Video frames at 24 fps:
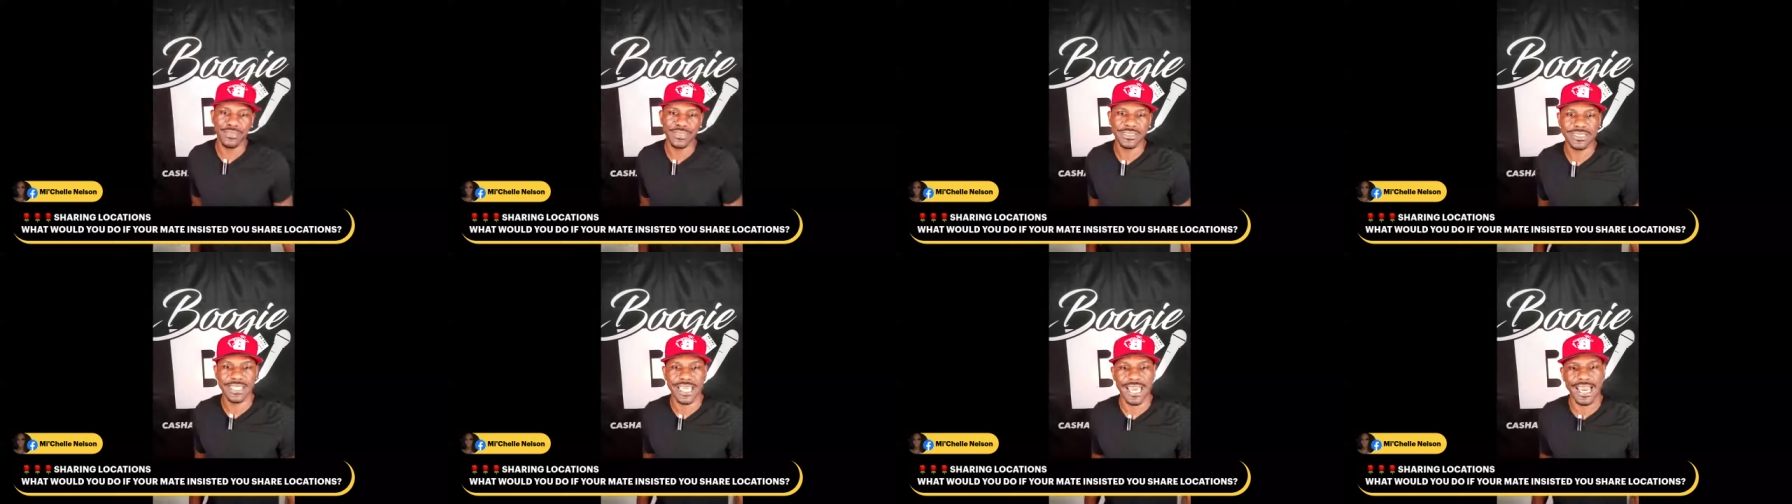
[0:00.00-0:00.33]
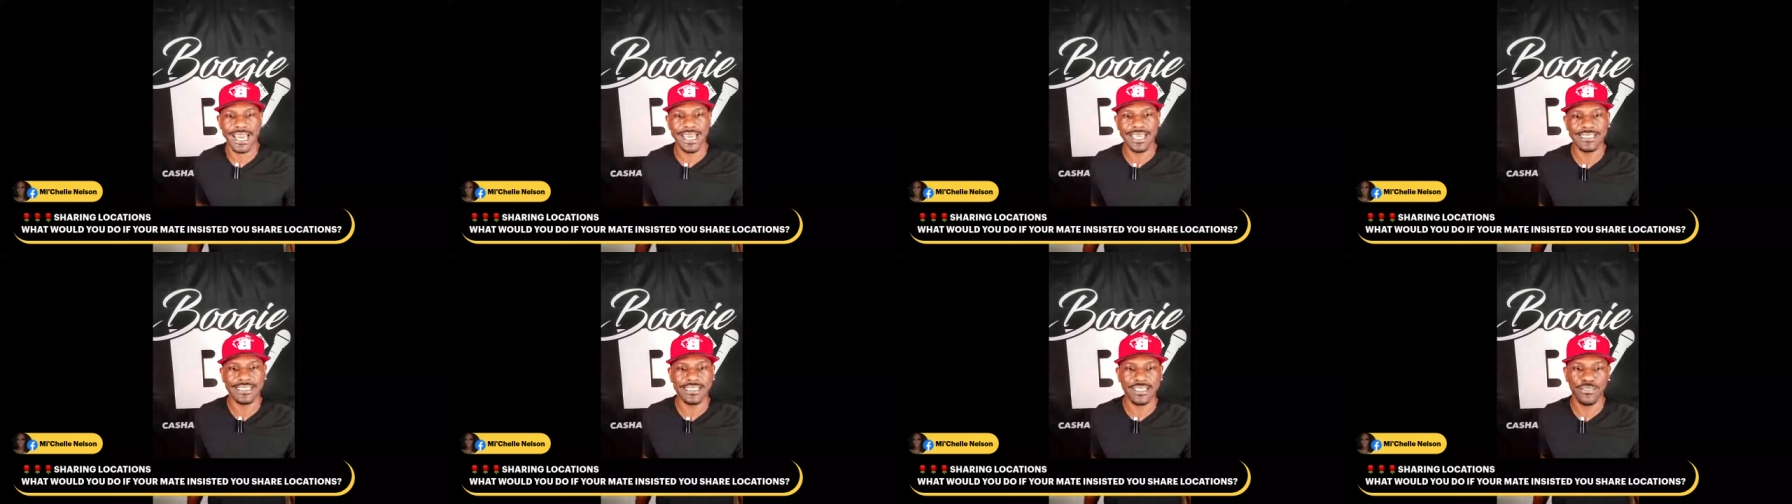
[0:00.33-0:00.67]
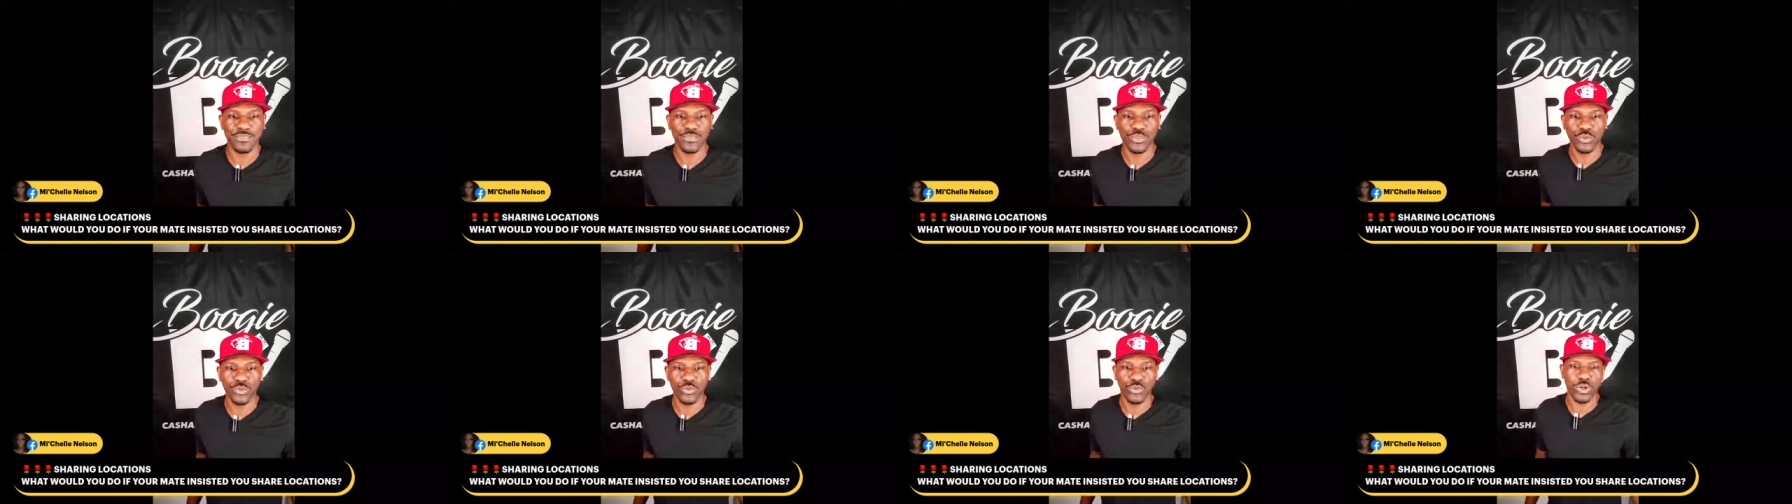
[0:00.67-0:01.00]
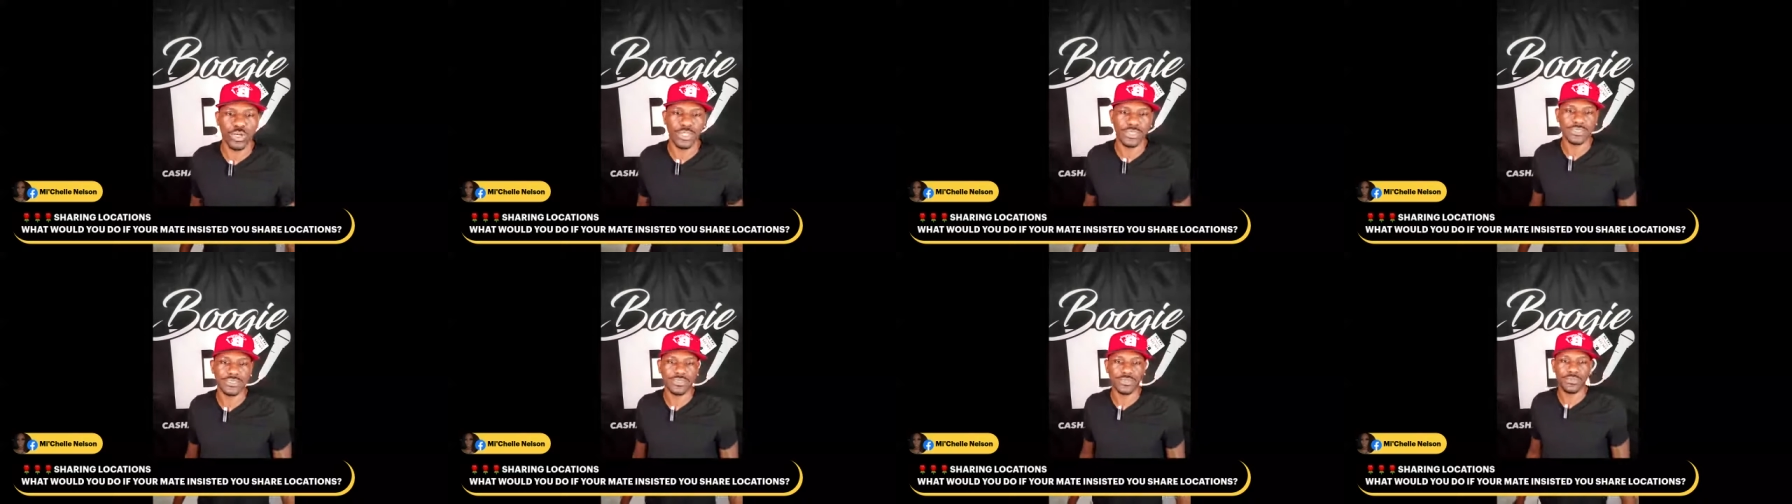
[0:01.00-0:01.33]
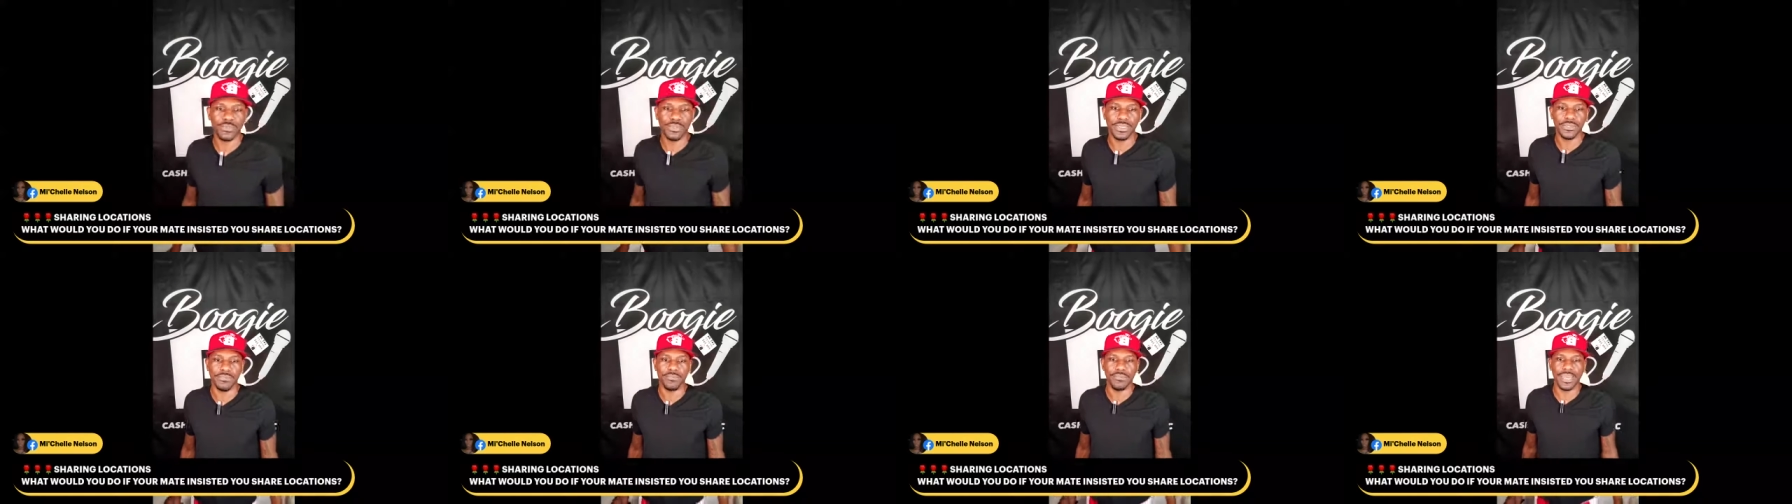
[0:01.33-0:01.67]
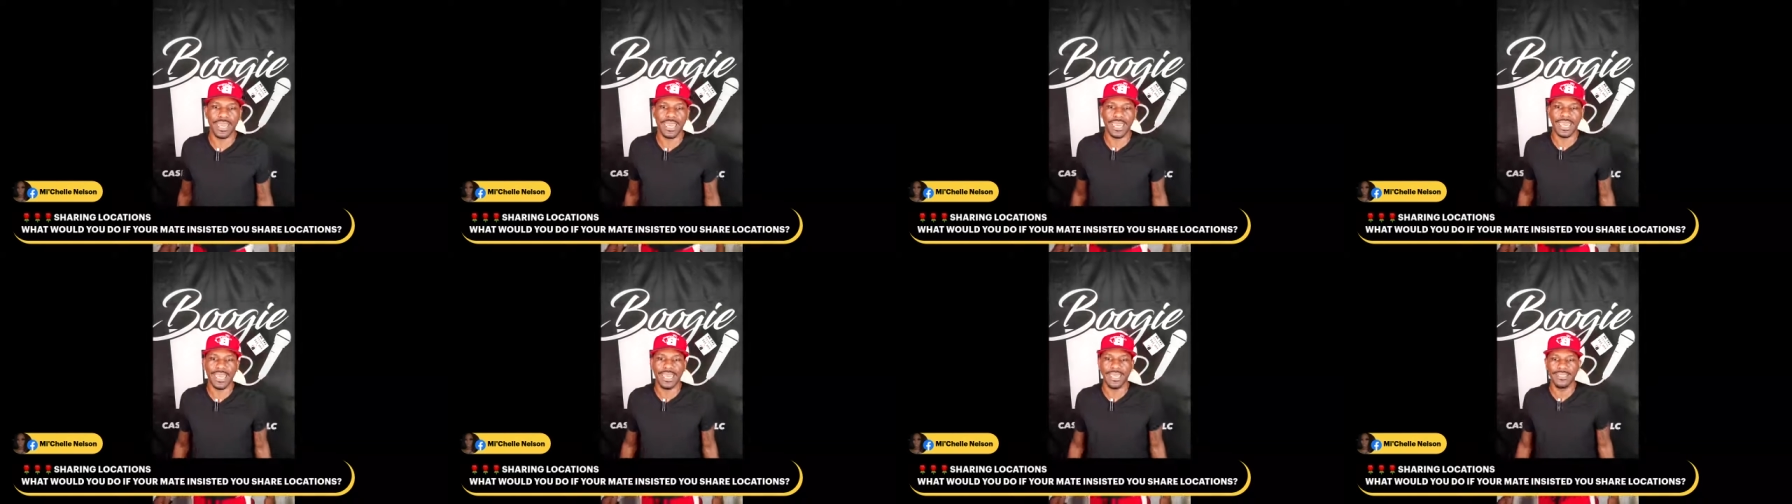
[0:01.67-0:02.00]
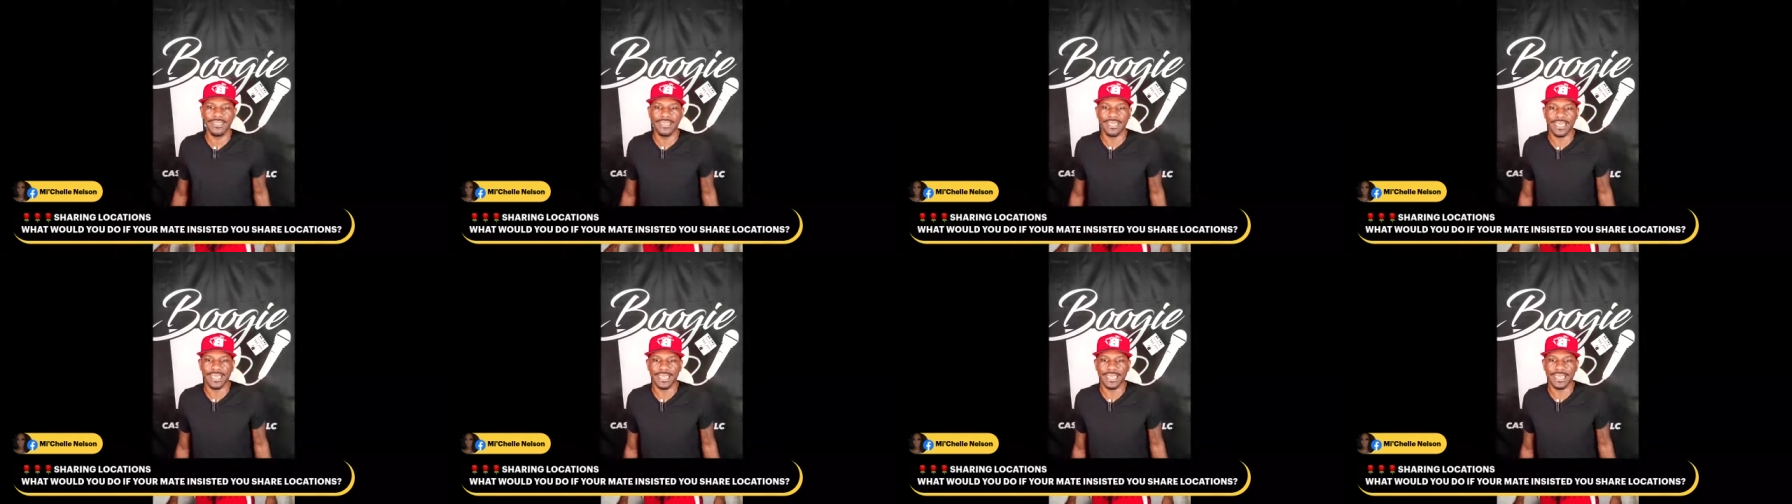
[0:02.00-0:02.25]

Besides, if you want to be bad,